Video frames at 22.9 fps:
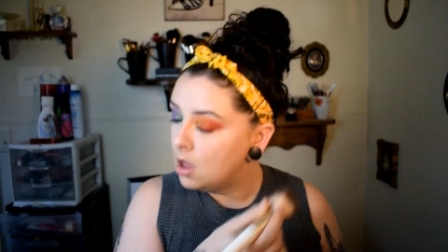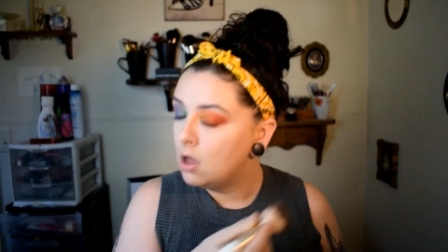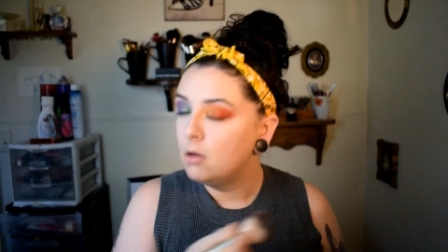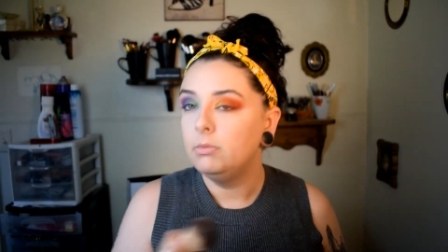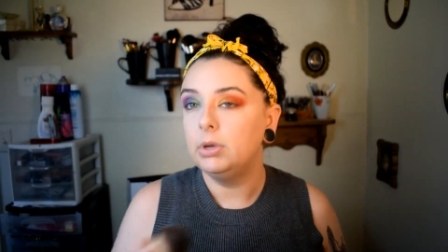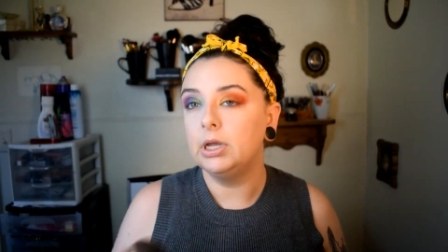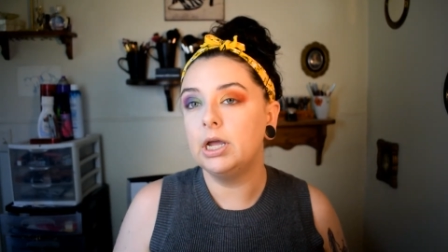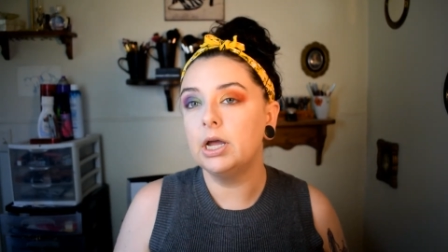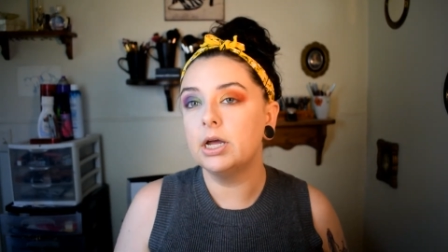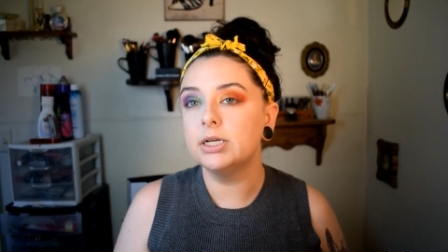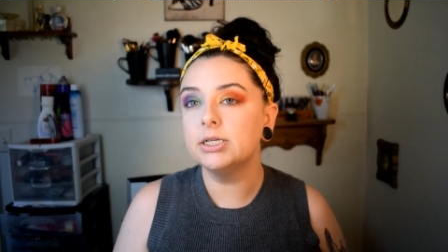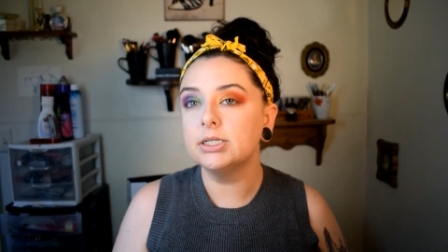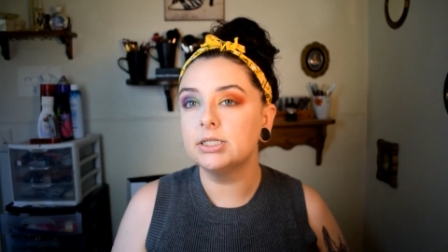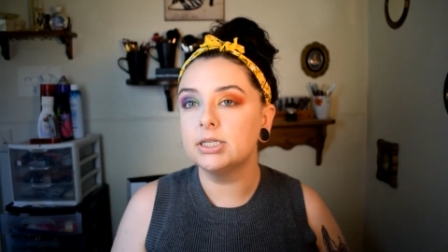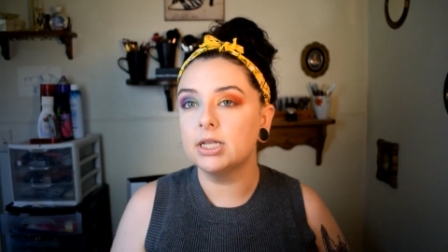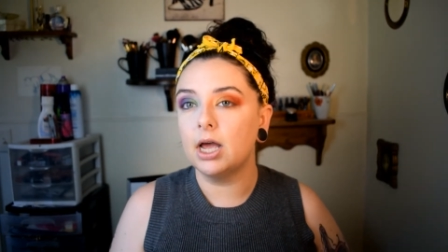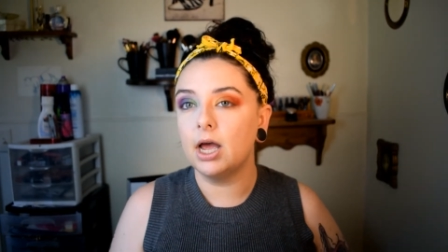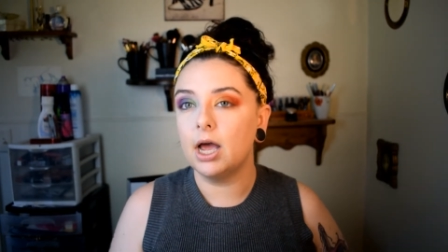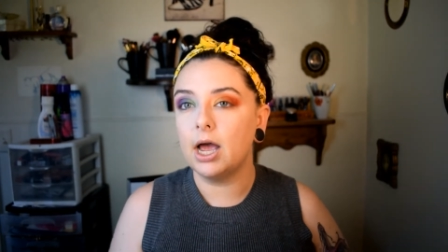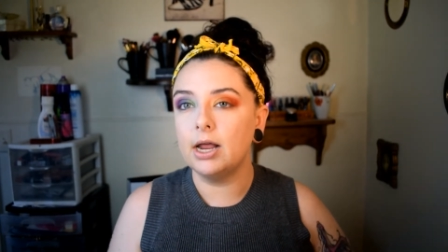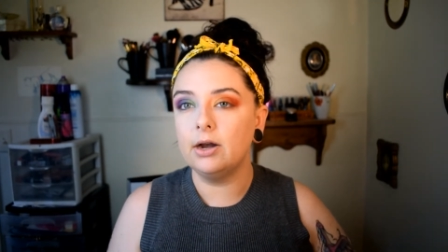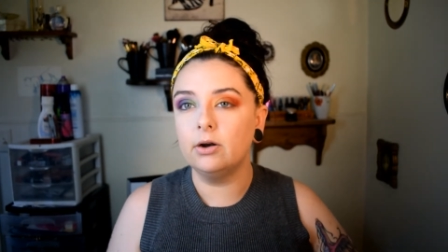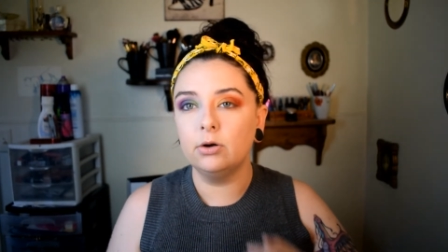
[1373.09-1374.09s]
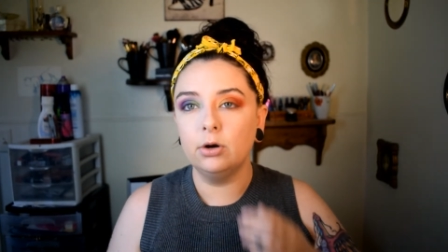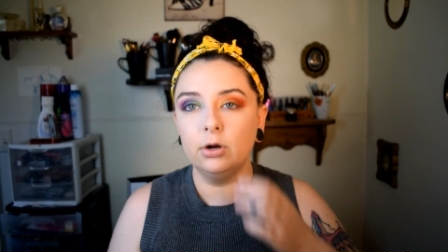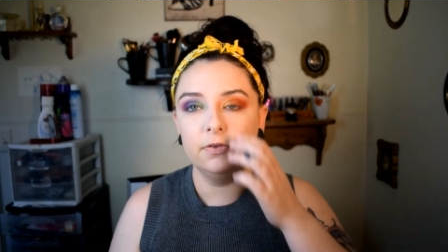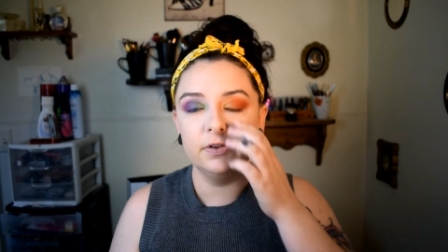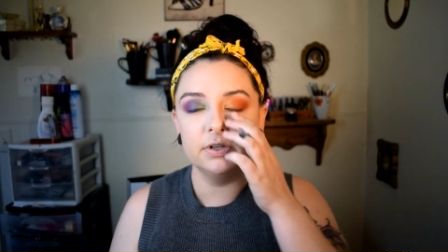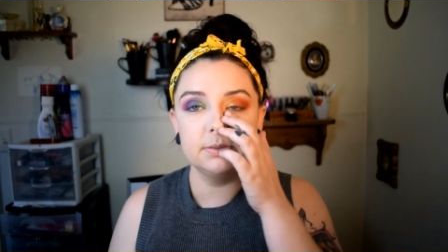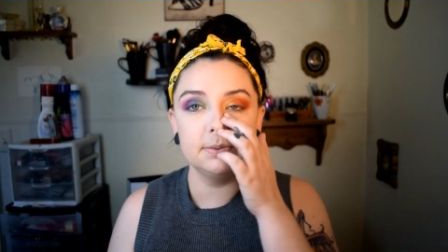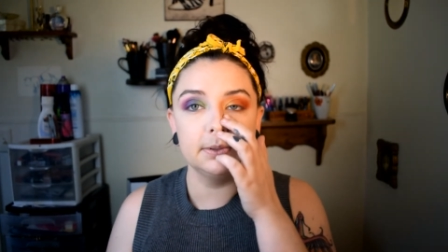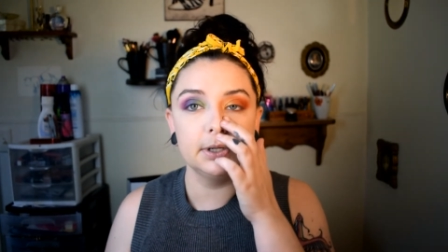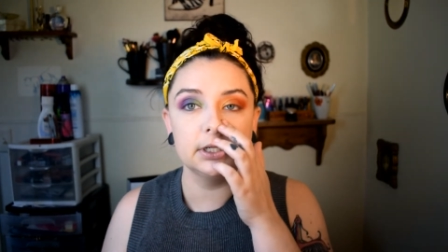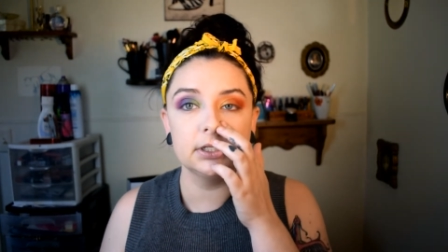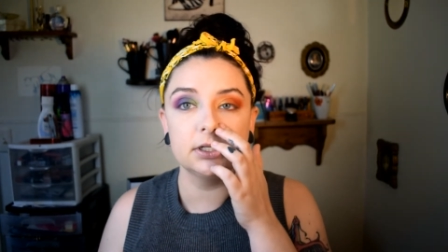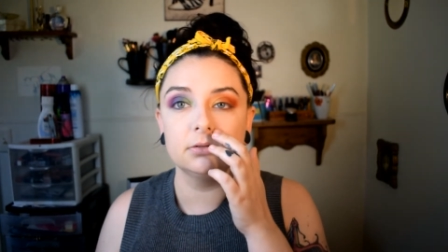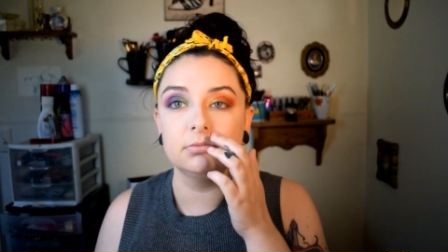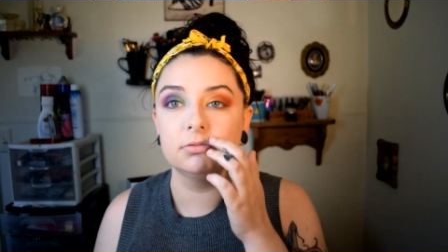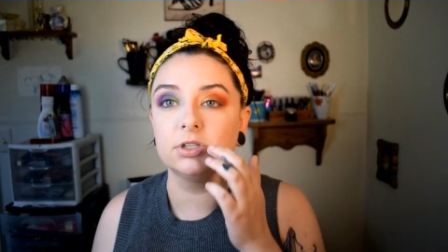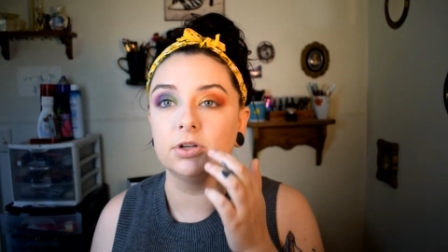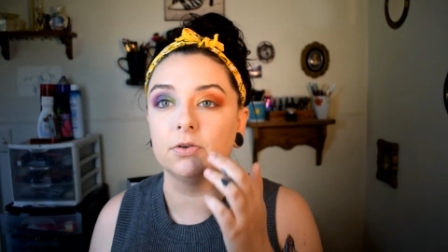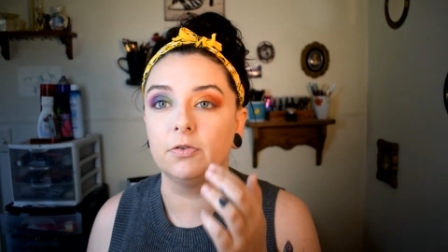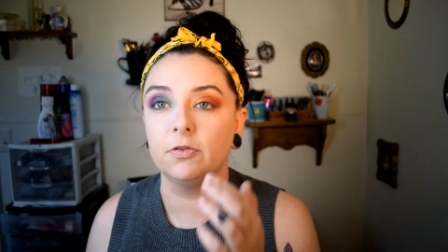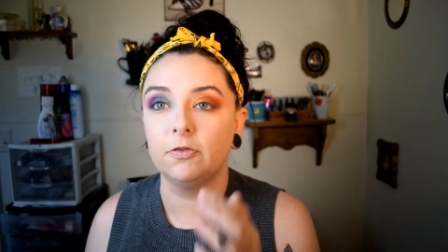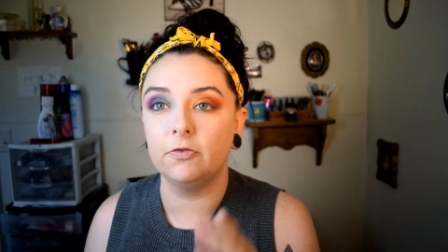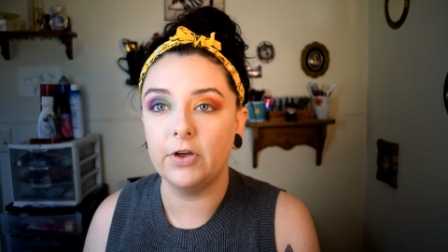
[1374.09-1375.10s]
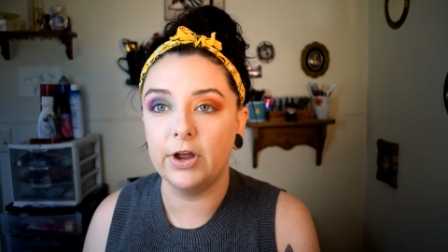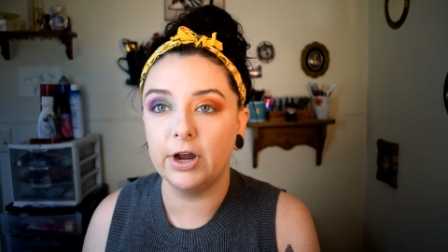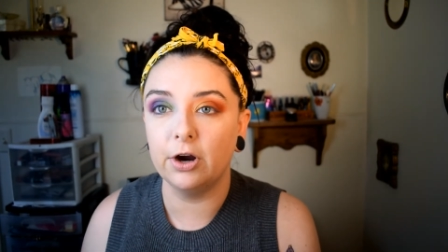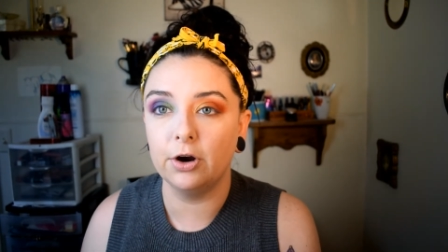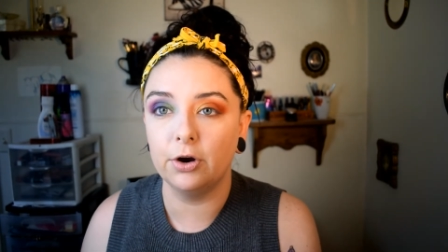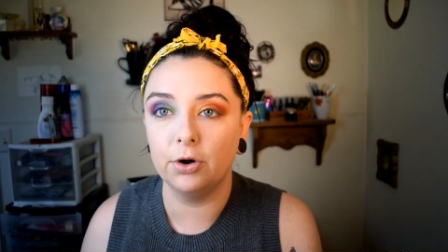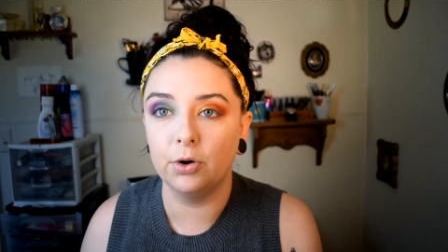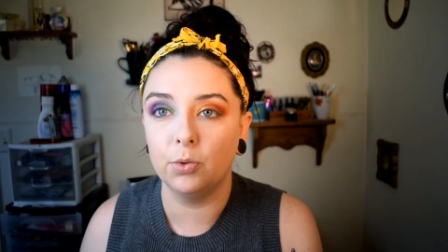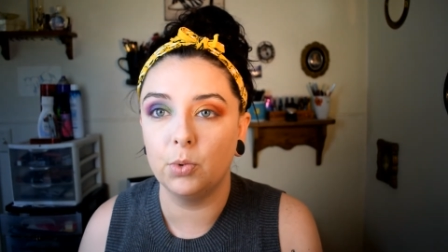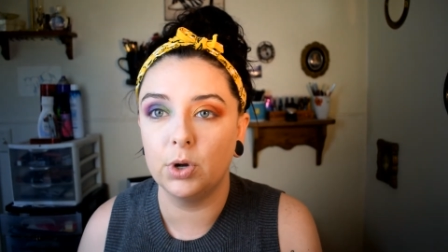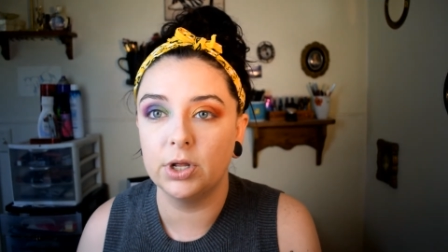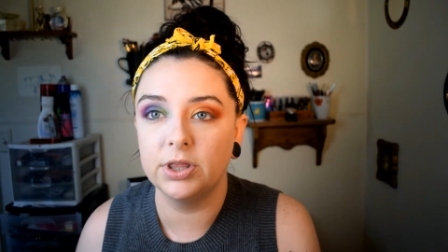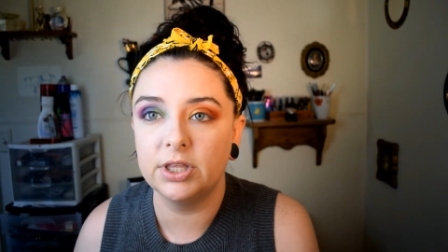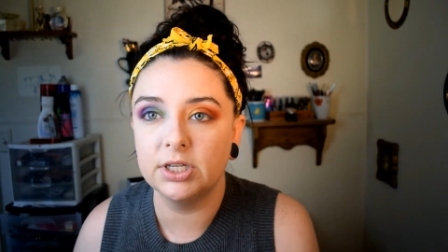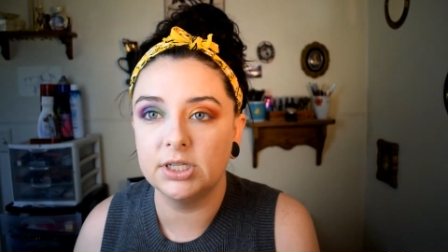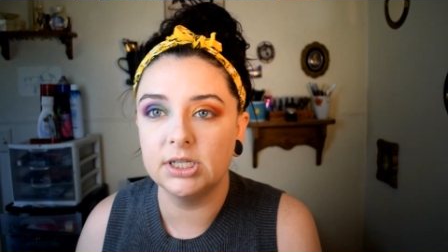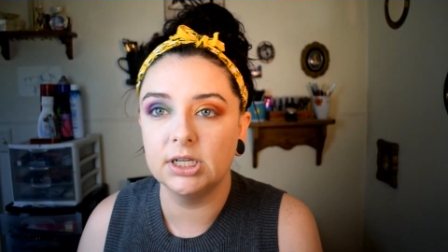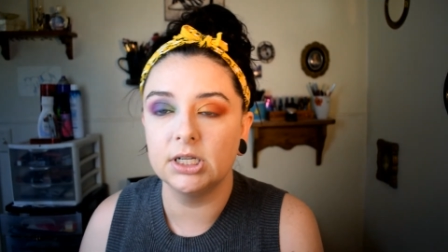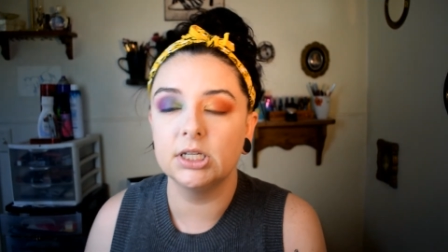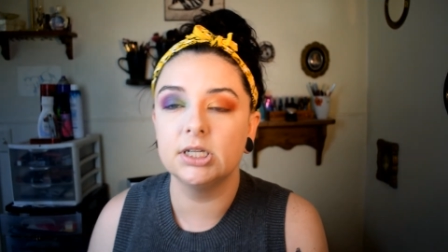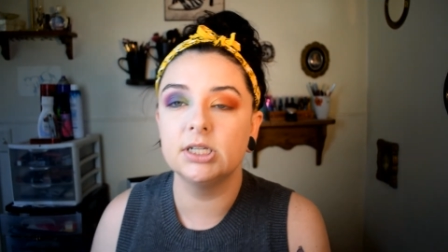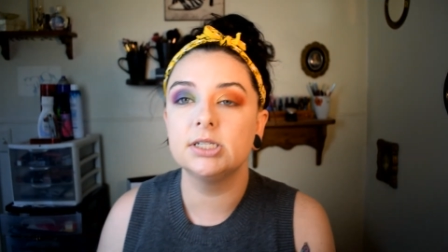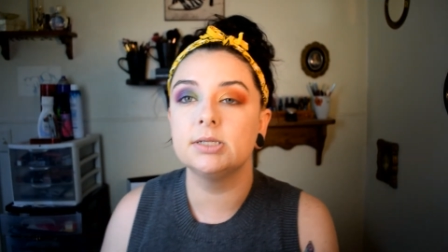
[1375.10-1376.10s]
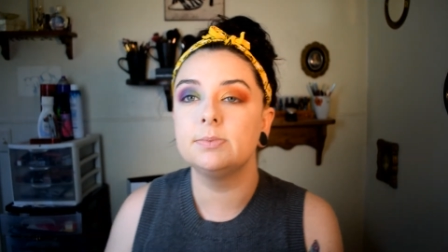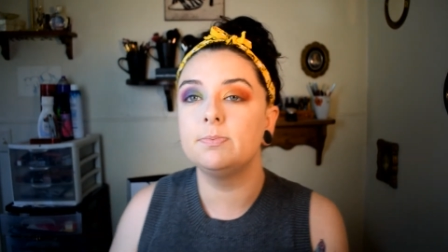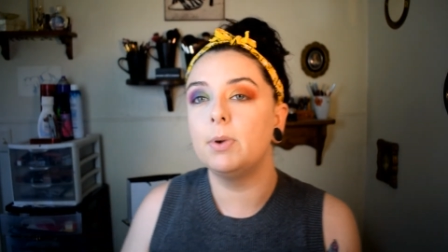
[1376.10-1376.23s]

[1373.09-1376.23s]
Because, I don't know if it's because I'm so fair or what the deal is,